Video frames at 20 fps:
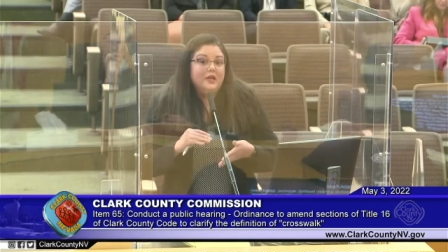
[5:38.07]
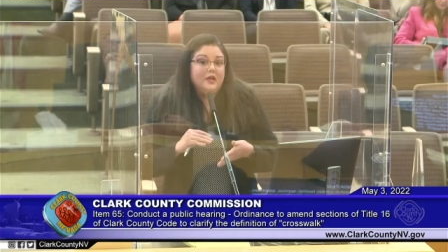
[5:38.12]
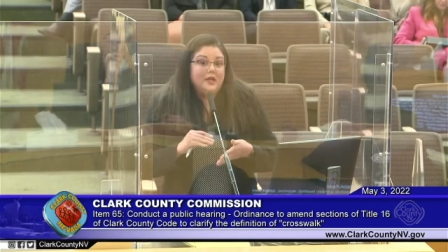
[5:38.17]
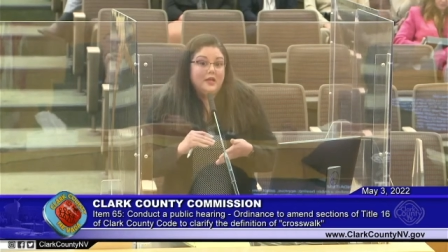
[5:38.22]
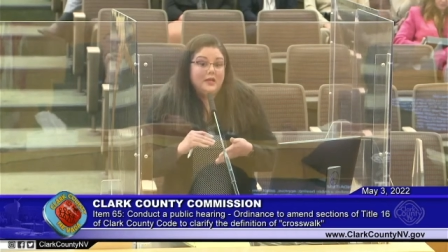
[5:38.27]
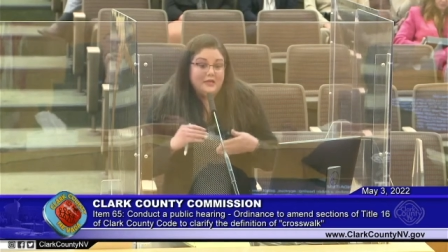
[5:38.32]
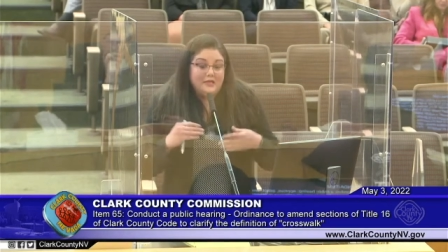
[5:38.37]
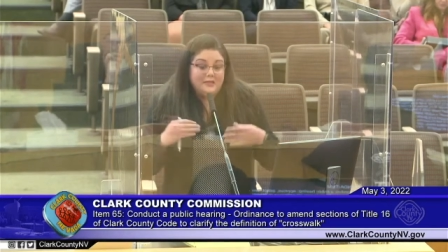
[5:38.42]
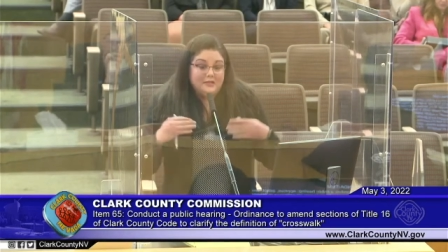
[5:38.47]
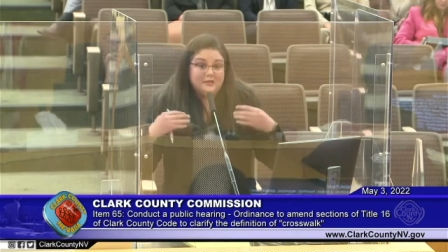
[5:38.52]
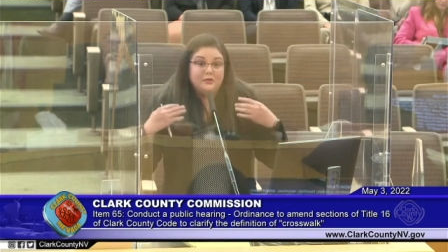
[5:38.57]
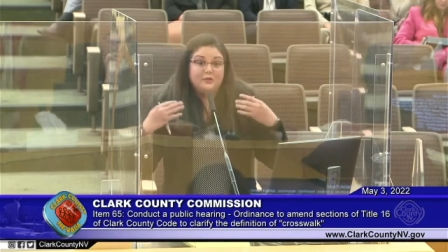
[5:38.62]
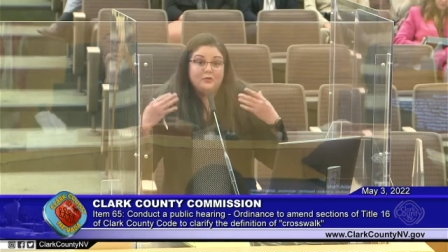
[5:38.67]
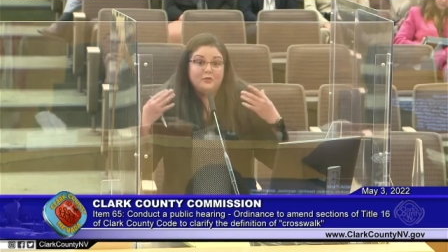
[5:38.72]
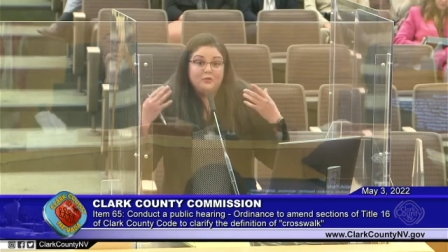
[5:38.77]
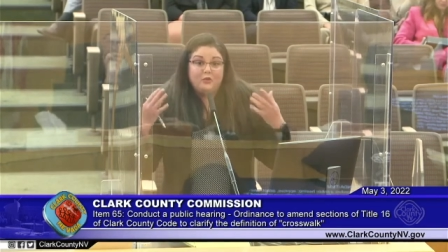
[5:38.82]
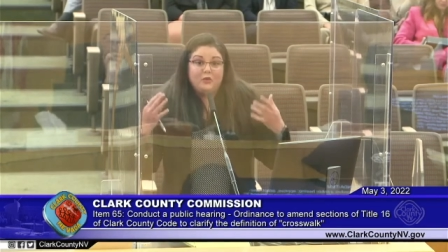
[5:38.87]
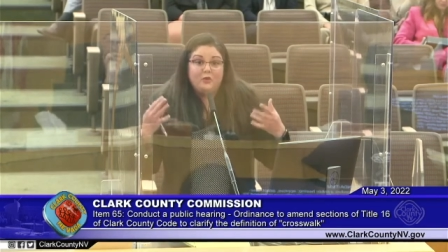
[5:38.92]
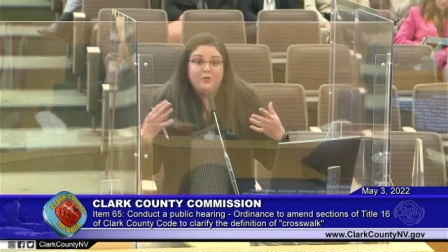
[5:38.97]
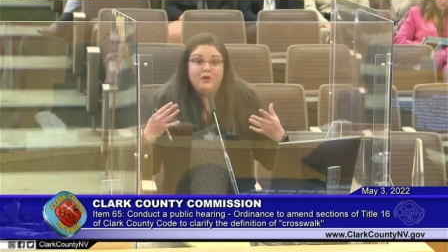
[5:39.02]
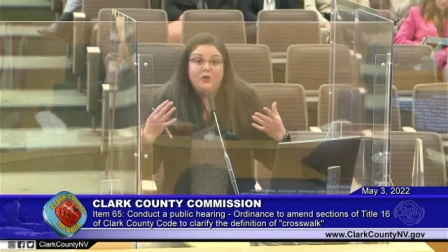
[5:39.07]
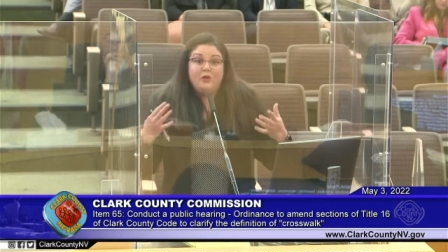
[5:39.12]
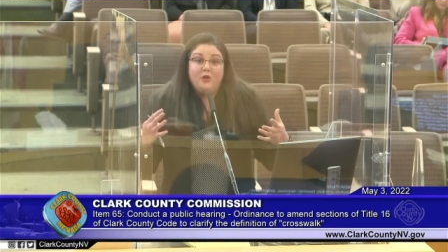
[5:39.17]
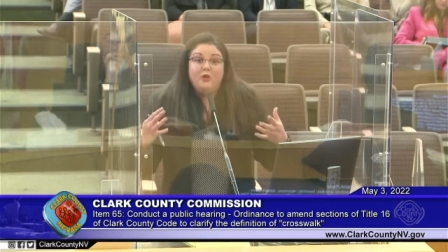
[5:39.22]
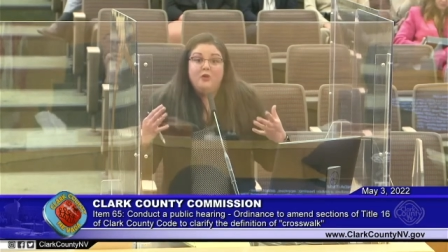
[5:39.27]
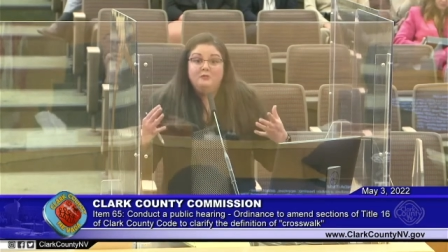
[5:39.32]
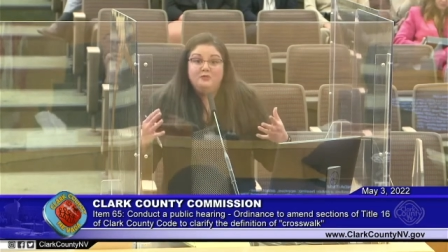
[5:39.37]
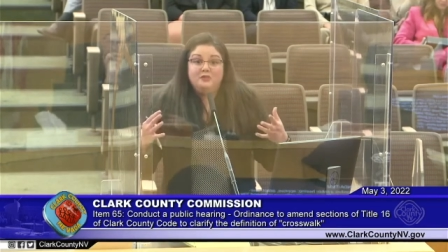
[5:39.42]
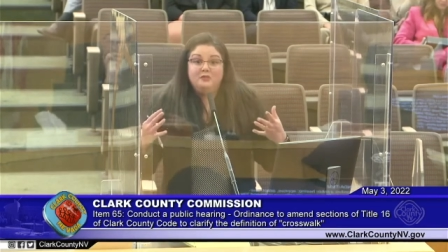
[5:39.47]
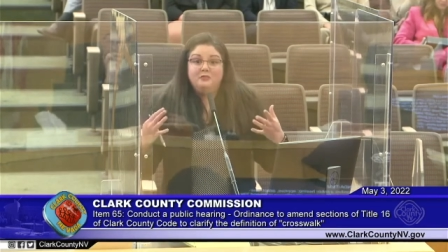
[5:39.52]
is what we hope
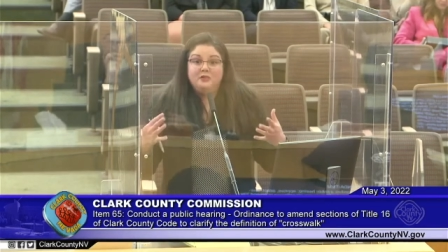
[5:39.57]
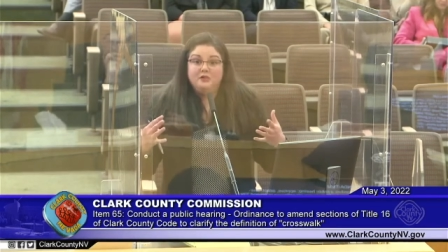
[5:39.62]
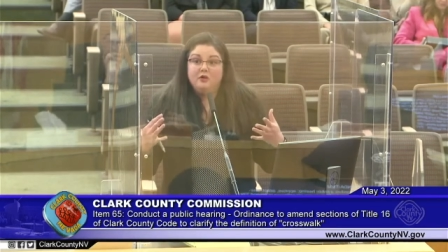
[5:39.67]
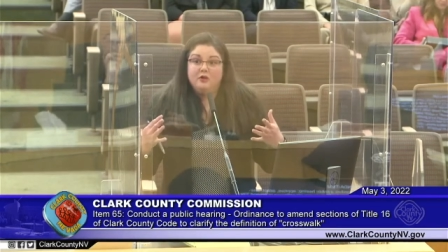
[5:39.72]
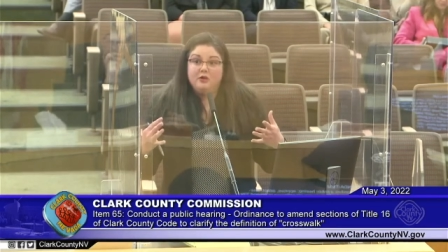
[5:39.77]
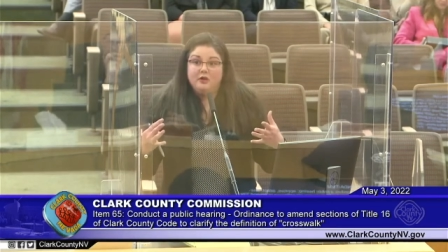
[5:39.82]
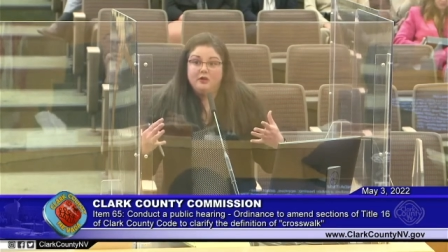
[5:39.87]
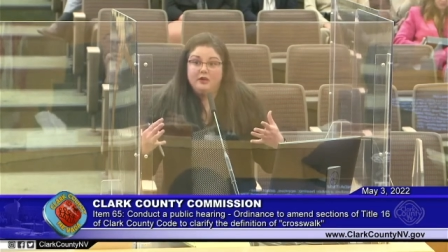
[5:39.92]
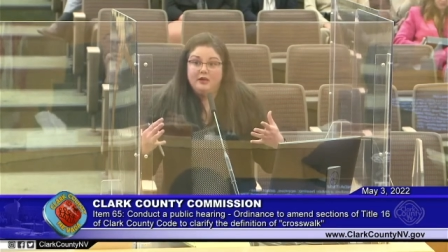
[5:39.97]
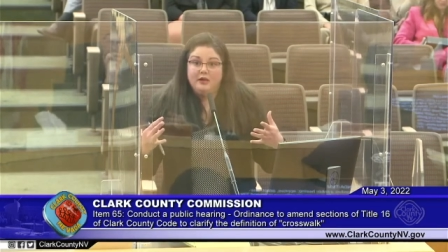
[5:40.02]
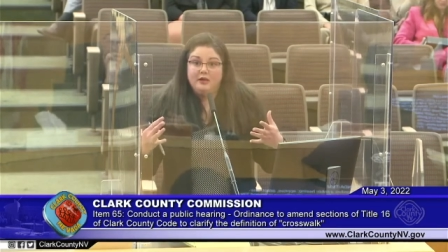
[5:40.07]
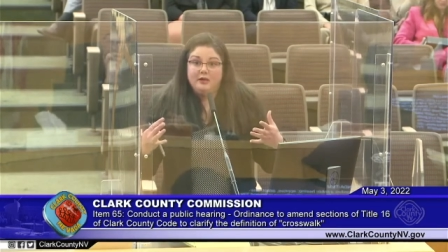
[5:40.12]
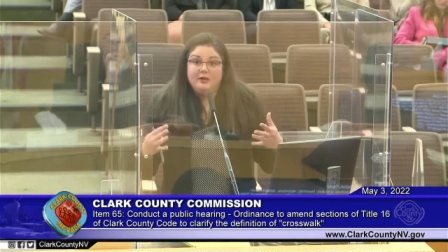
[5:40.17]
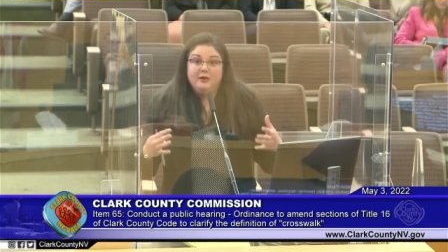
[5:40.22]
to be targeting.